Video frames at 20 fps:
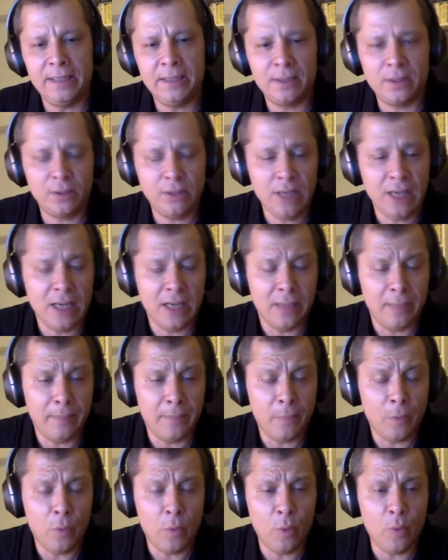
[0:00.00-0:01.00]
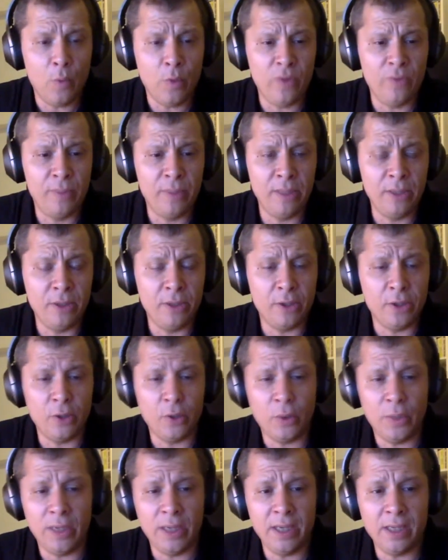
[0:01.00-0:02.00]
So yeah, we've been, you
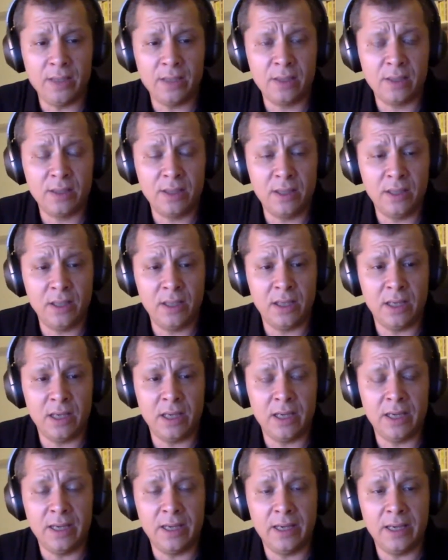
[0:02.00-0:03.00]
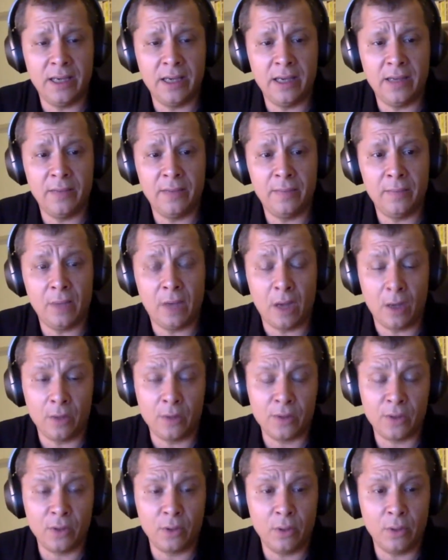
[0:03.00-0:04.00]
know, seeing and
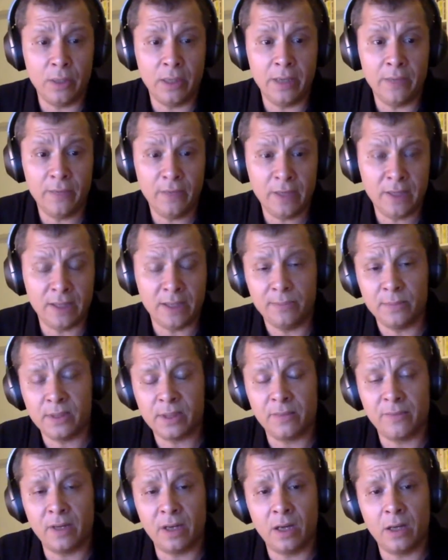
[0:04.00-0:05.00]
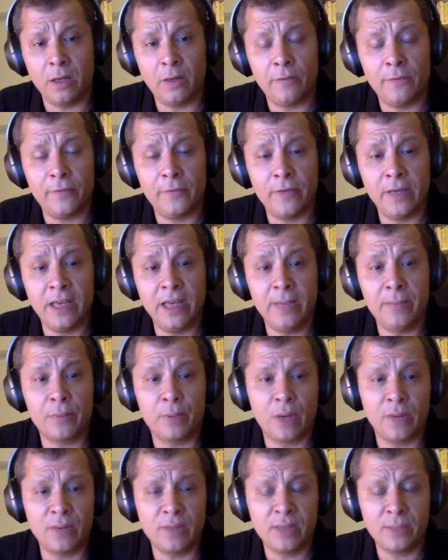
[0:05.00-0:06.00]
also victims of a lot of
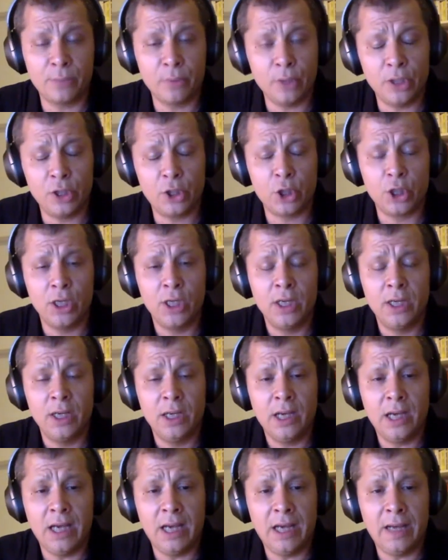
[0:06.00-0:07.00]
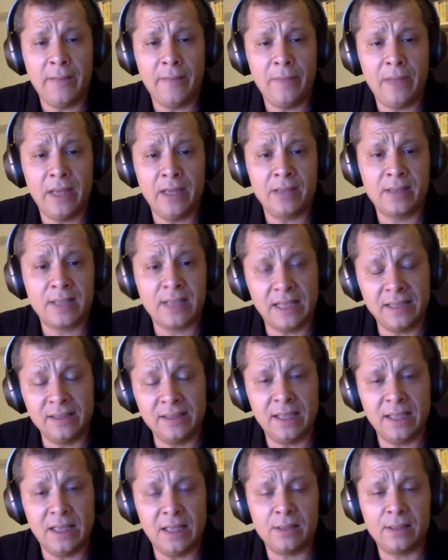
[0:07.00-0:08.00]
privacy breach and
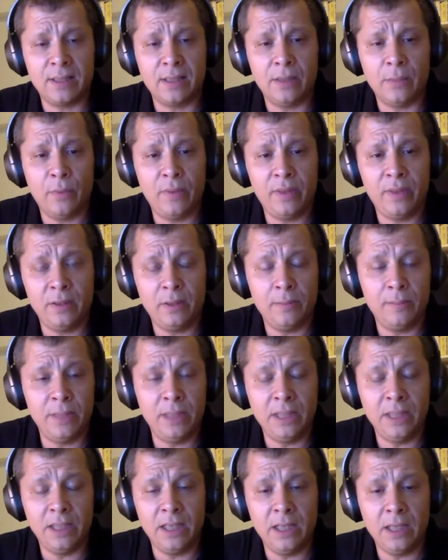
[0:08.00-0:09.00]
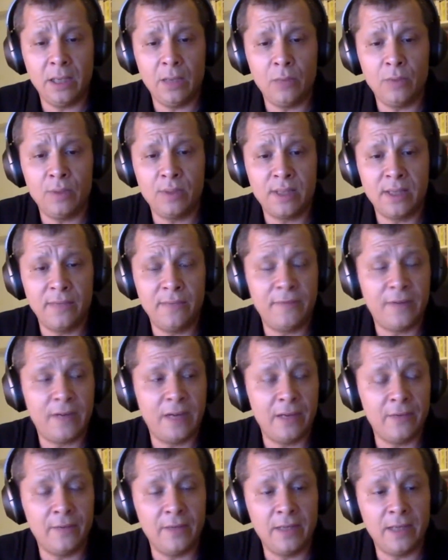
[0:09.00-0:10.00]
scandals within the big, I would say,
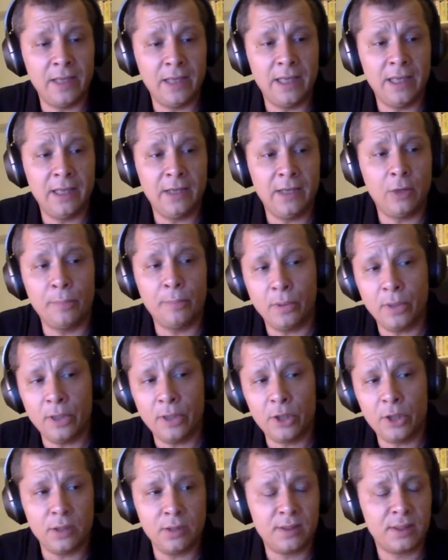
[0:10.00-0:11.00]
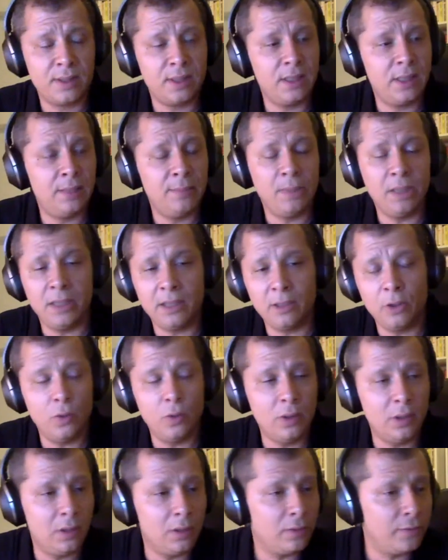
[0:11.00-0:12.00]
five corporations, meaning
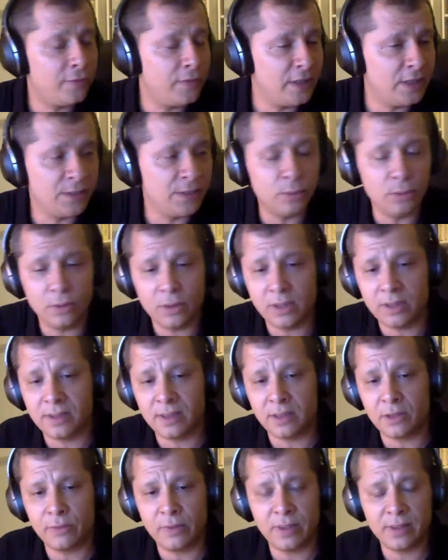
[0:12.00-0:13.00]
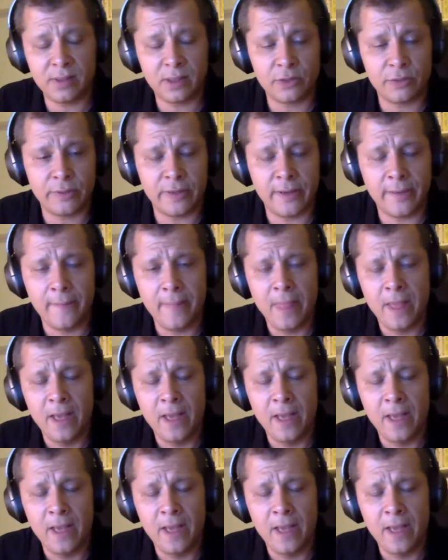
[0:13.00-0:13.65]
Google, Facebook, etc., etc.